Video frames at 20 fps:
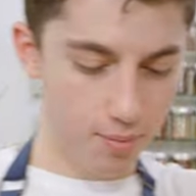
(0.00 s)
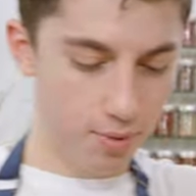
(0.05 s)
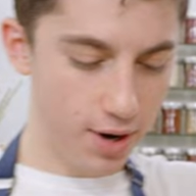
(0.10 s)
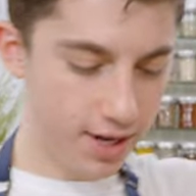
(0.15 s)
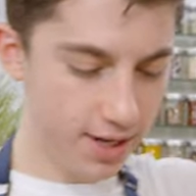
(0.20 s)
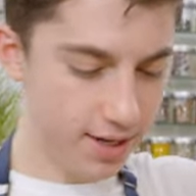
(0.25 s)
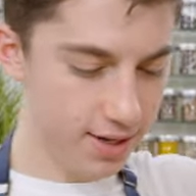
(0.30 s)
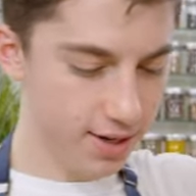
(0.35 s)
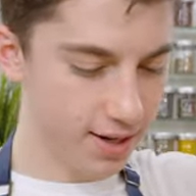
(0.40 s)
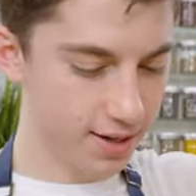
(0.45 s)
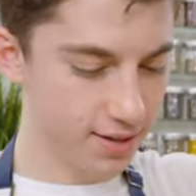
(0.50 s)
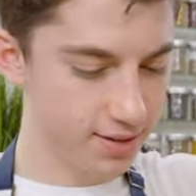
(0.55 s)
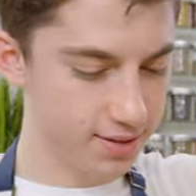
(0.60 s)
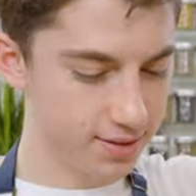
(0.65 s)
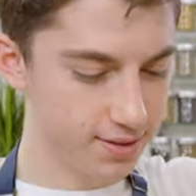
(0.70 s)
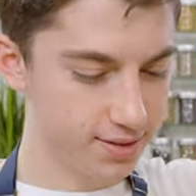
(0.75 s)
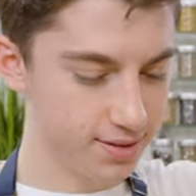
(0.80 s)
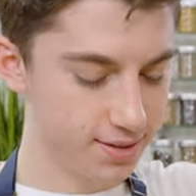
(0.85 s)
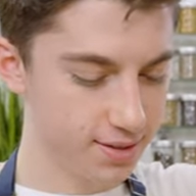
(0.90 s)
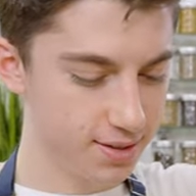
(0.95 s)
I'm ready to
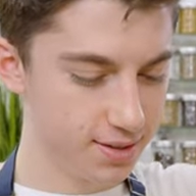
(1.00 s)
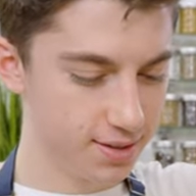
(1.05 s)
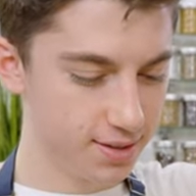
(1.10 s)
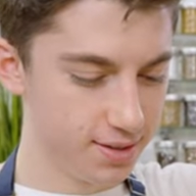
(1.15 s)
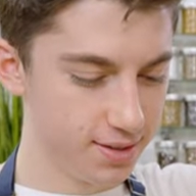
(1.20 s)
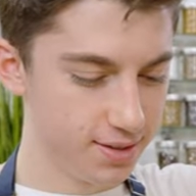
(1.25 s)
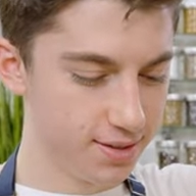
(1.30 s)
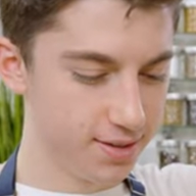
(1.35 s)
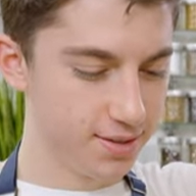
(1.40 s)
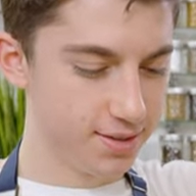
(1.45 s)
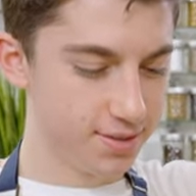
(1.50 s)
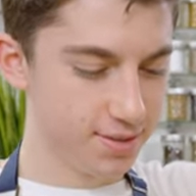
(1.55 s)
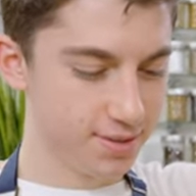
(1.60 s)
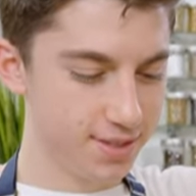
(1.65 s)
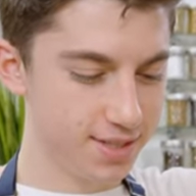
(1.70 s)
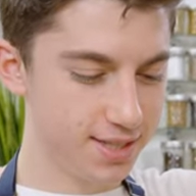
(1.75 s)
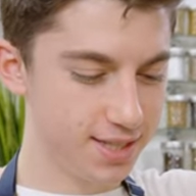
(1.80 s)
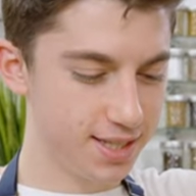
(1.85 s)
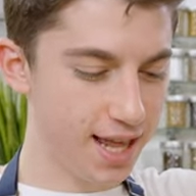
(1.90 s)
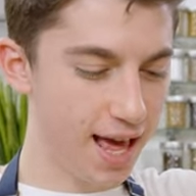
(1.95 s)

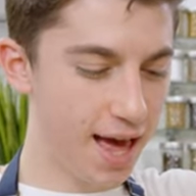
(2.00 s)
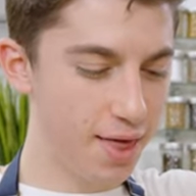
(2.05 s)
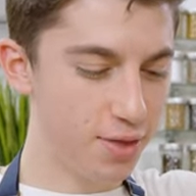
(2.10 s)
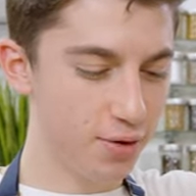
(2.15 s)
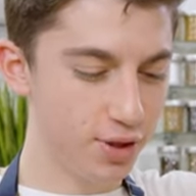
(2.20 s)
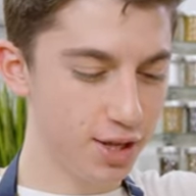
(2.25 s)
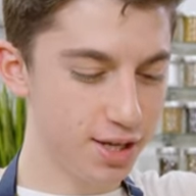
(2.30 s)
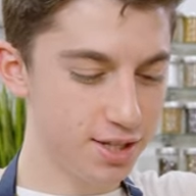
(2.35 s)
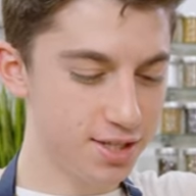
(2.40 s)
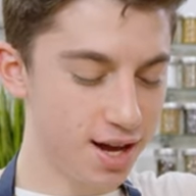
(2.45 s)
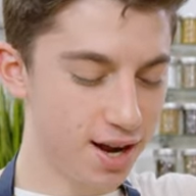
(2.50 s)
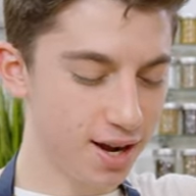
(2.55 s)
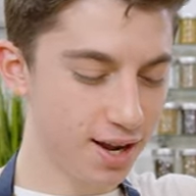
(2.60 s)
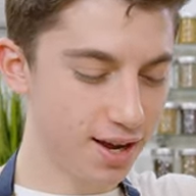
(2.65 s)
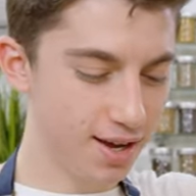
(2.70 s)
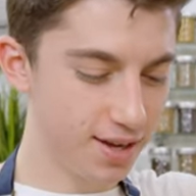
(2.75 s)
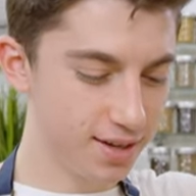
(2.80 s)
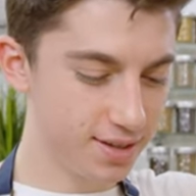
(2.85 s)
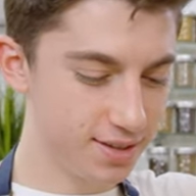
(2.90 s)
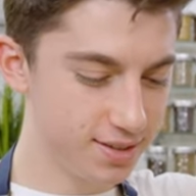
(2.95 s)
slather this on
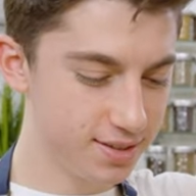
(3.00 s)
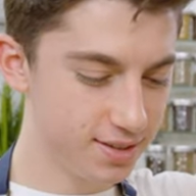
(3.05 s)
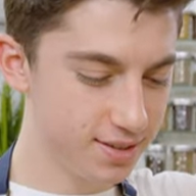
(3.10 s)
a